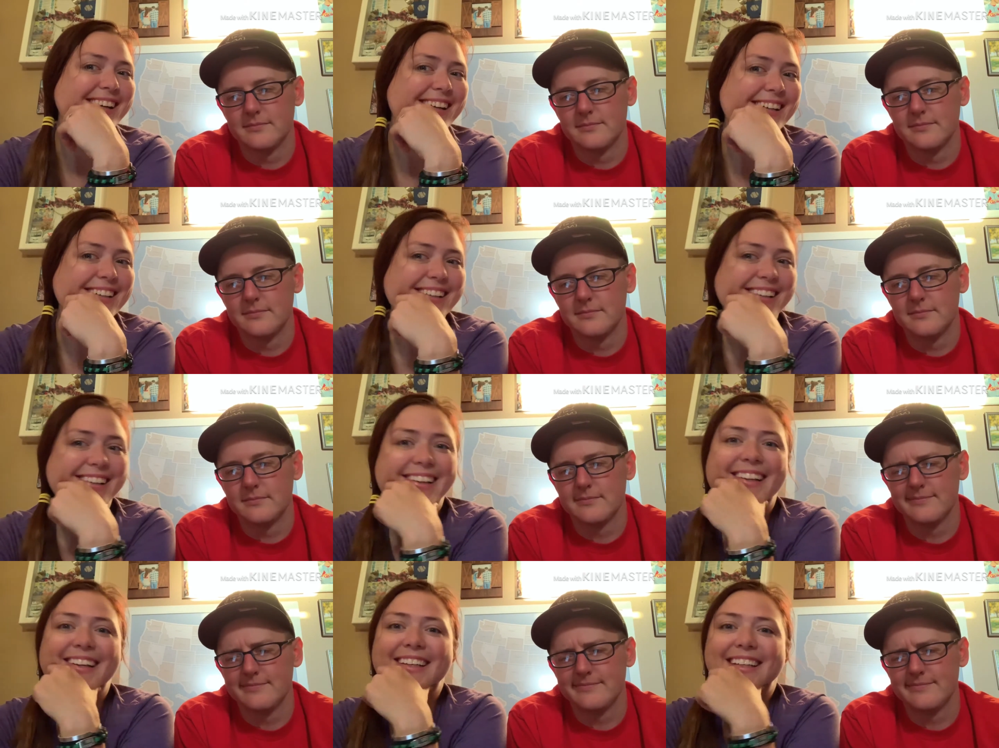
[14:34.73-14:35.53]

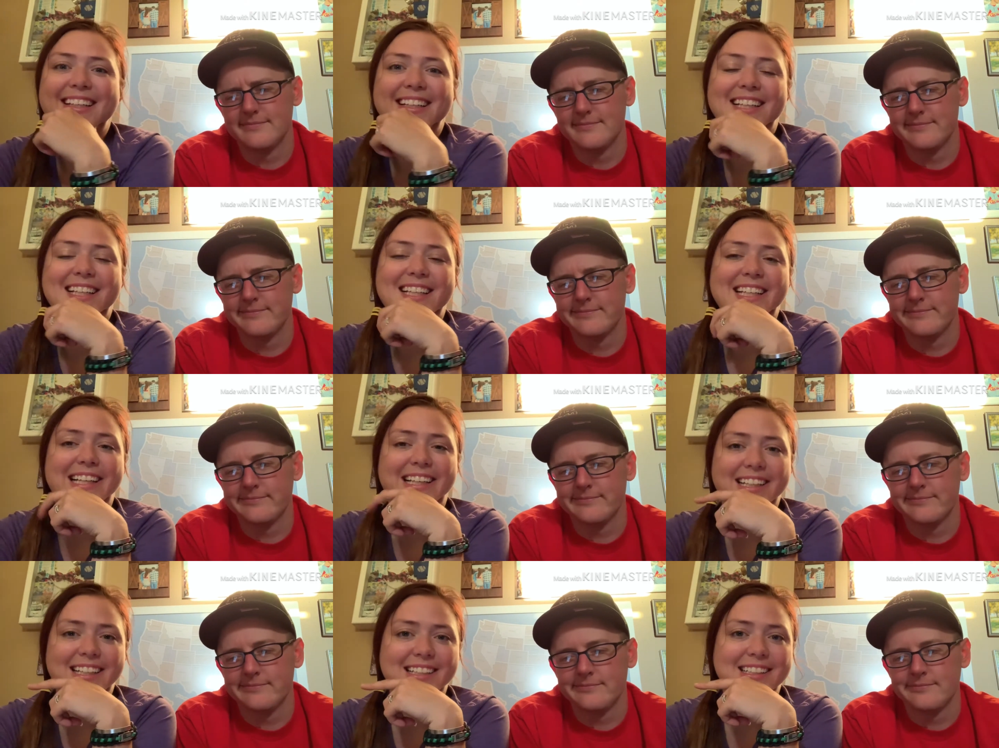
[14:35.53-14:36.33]

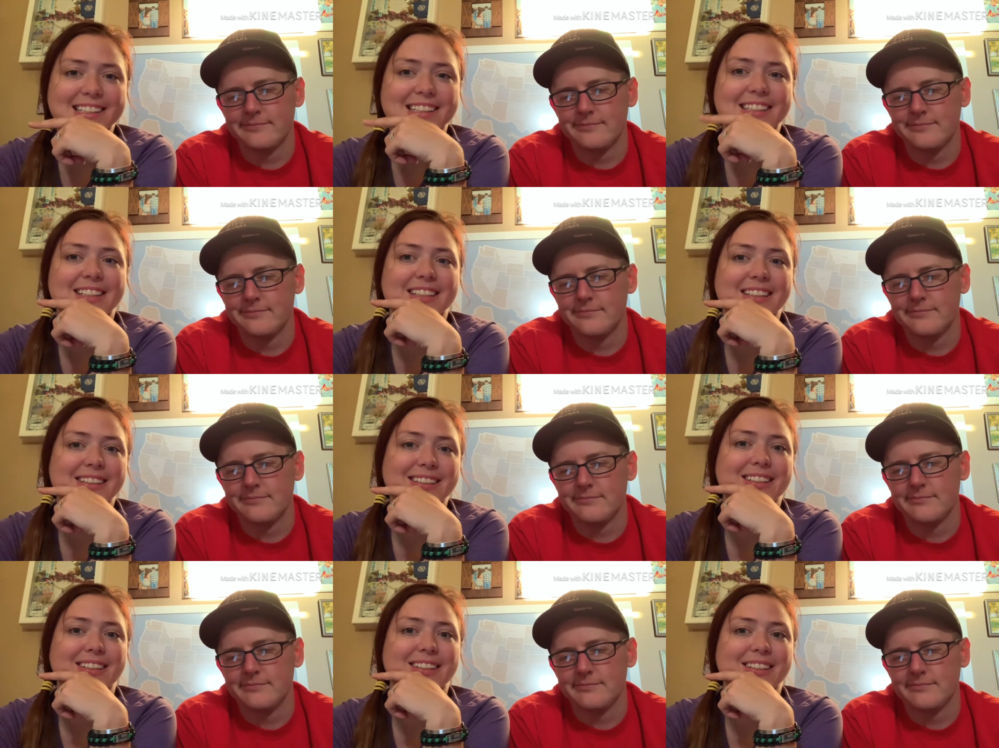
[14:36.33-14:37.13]

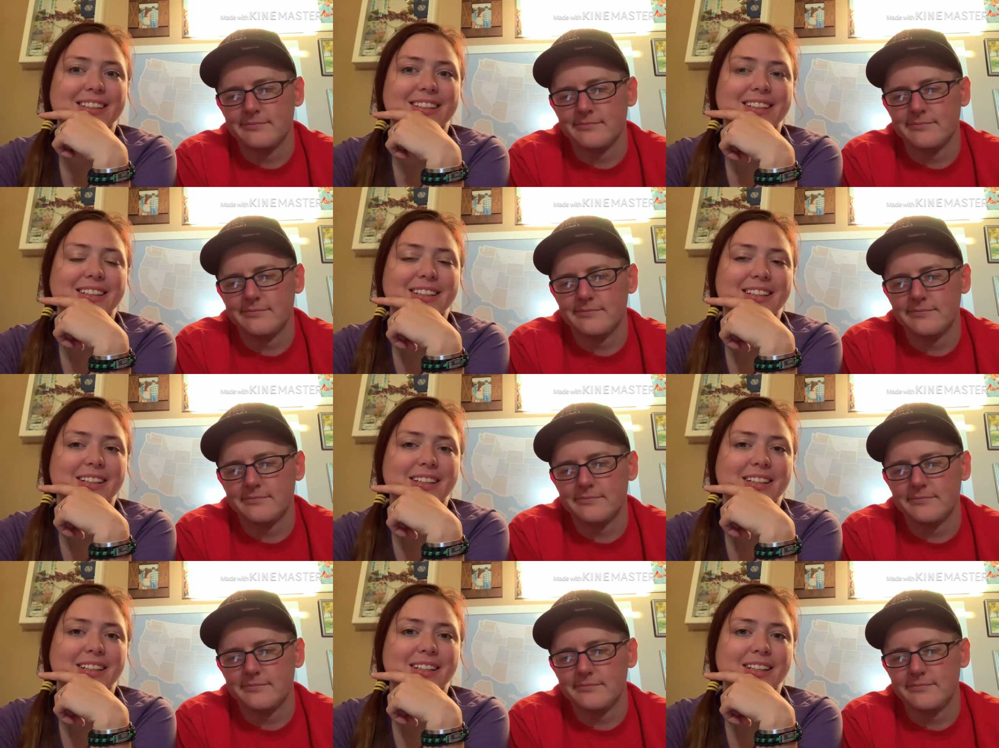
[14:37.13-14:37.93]

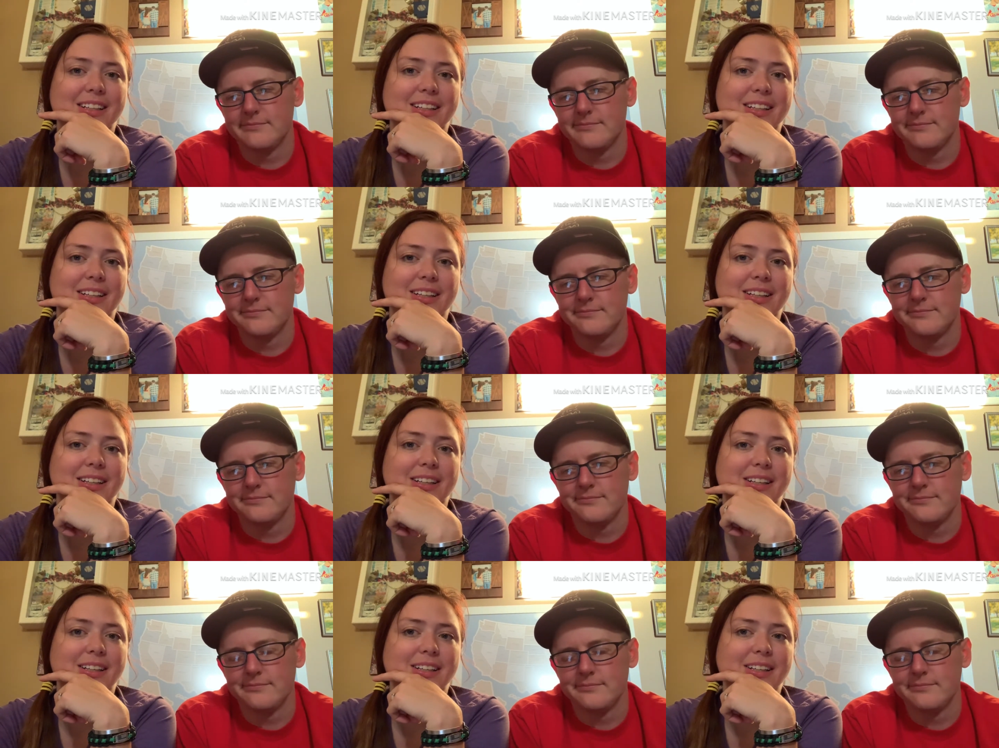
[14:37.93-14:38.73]

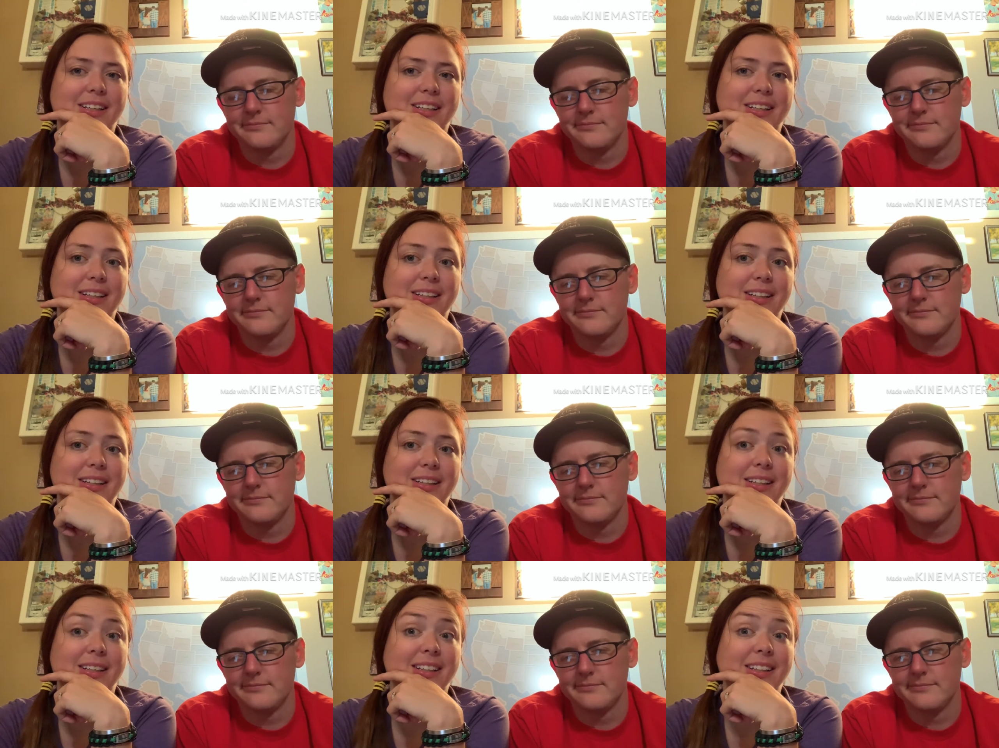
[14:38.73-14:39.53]

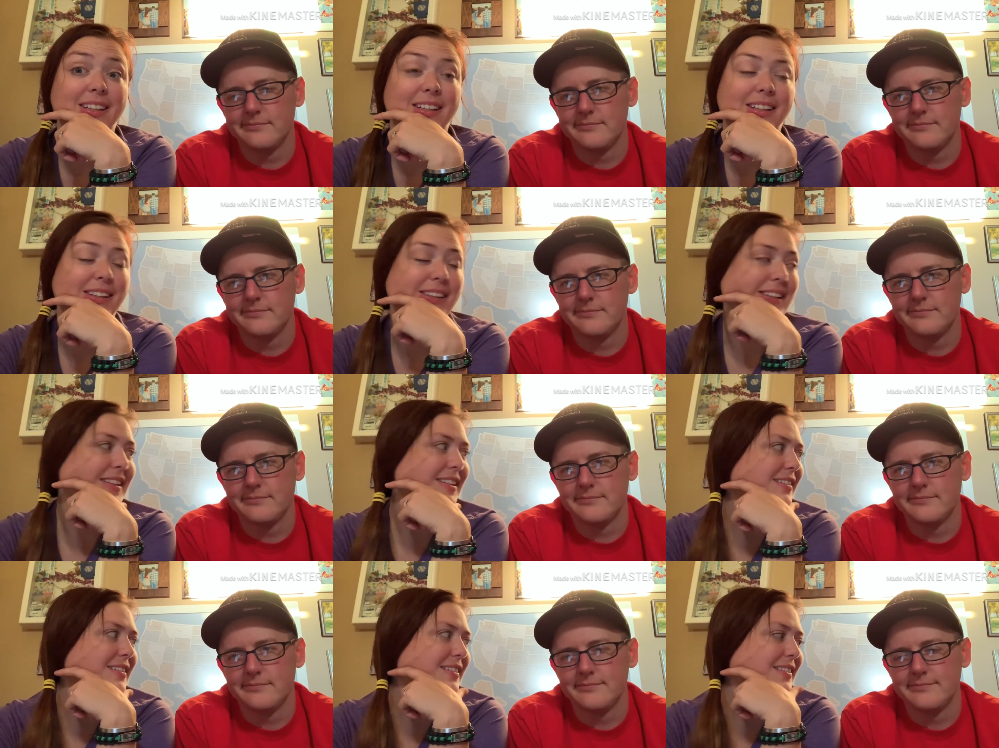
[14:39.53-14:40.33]

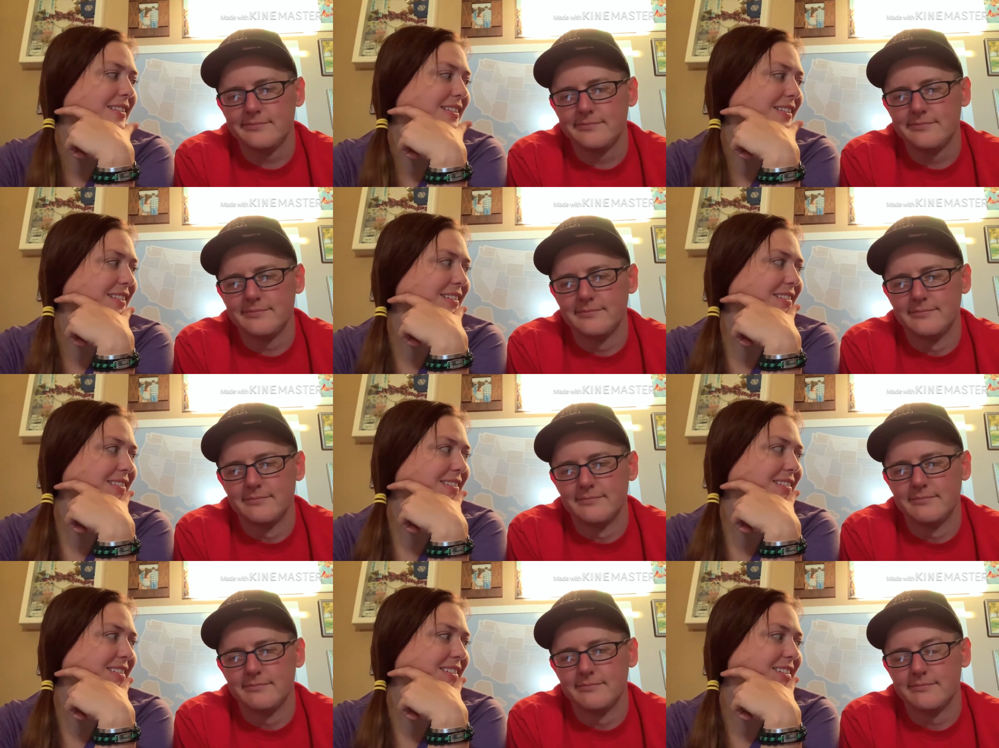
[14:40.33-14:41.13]

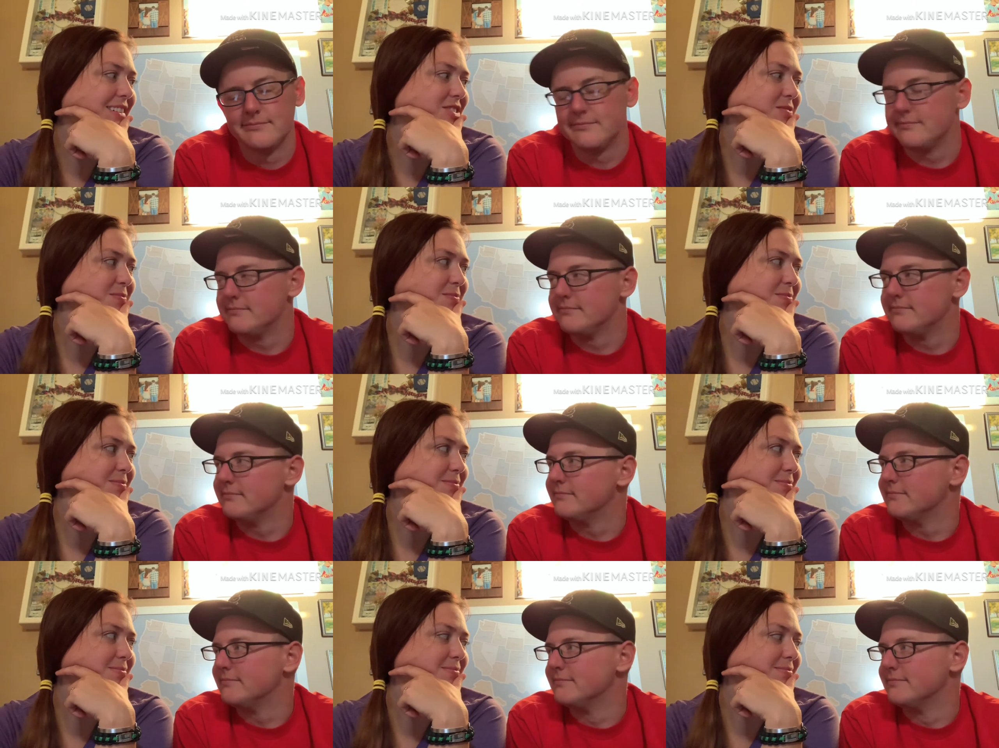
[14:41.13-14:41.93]

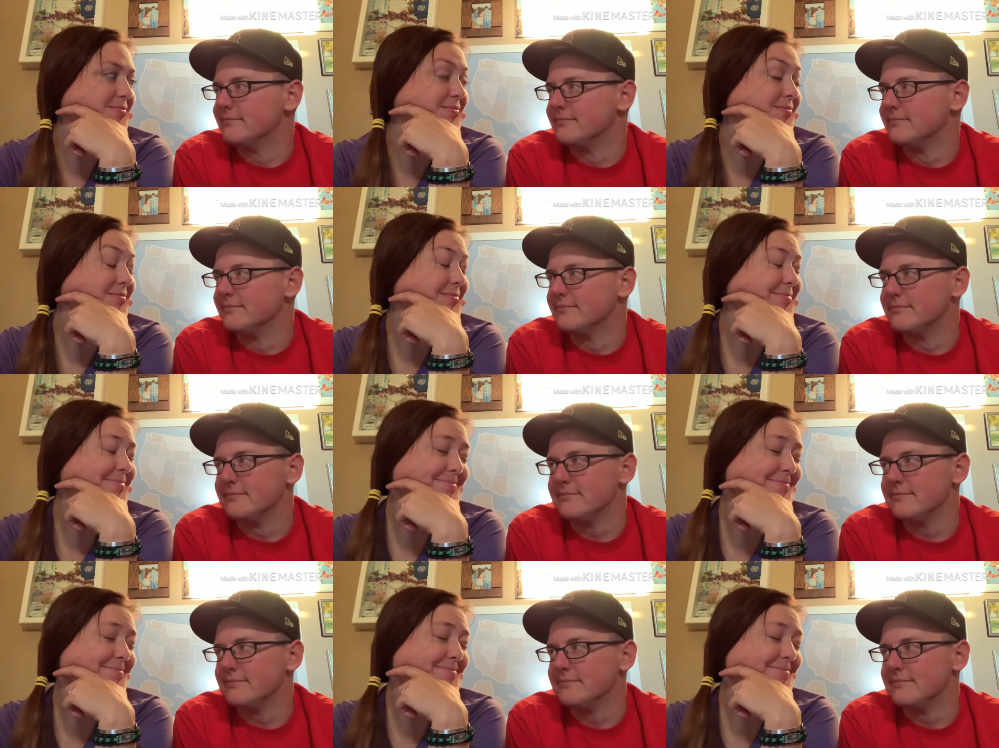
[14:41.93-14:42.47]
Nobody speaks.